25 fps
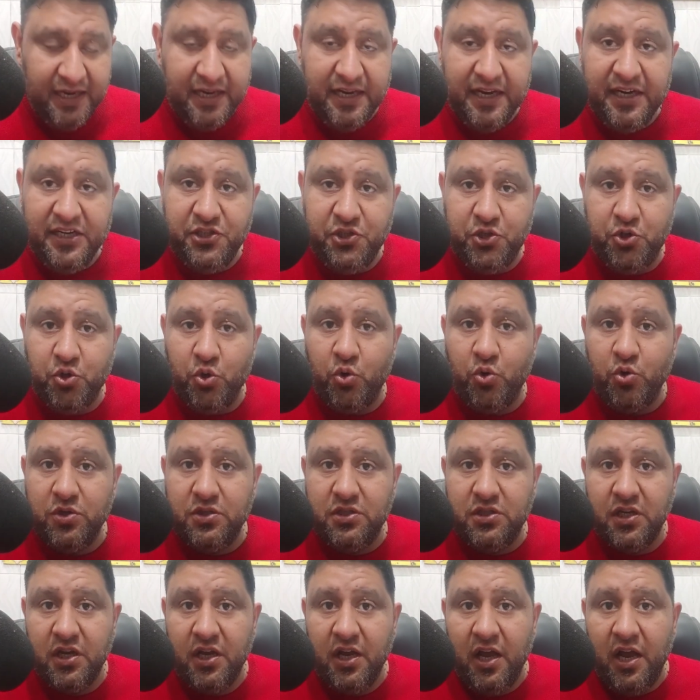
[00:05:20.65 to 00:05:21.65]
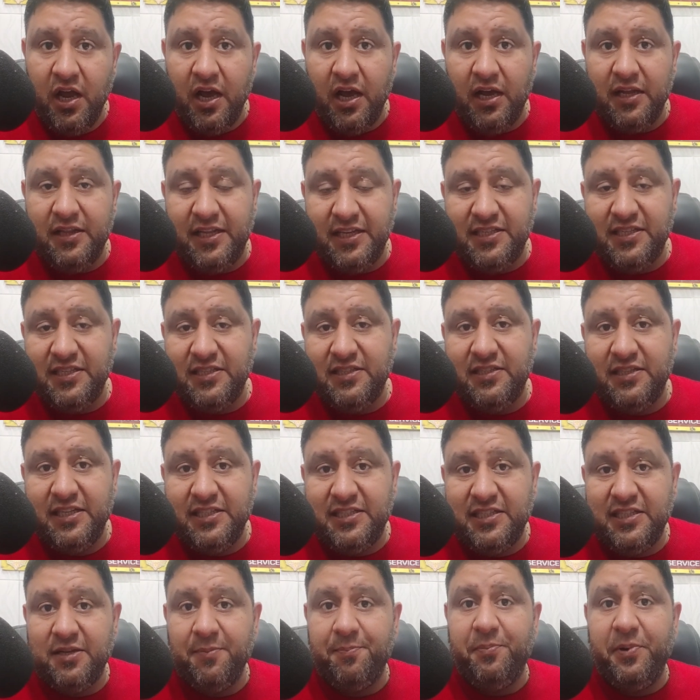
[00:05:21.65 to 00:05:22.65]
Like, it shows, this
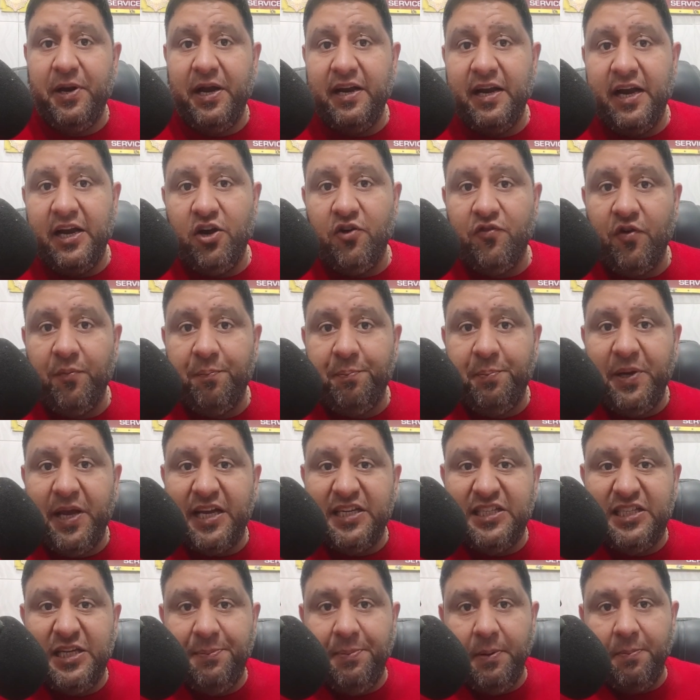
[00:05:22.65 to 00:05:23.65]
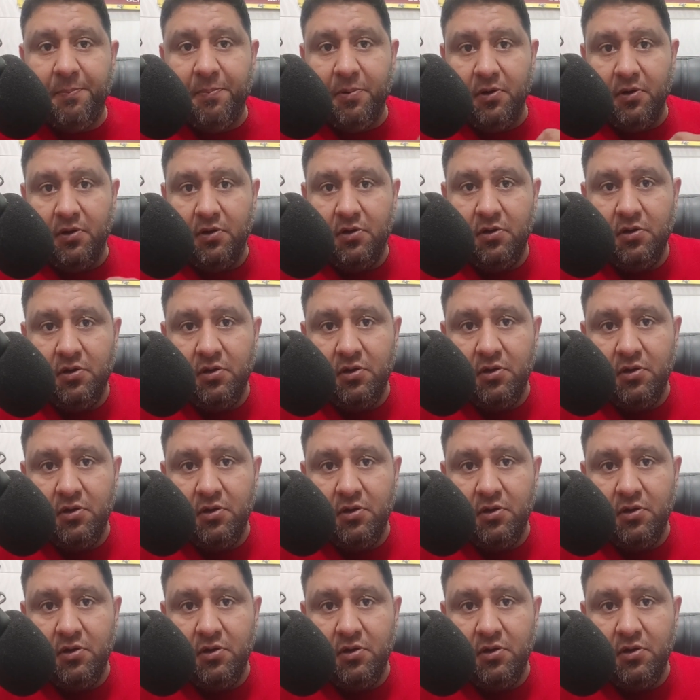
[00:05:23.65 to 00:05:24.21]
is the brain line of a PhD people.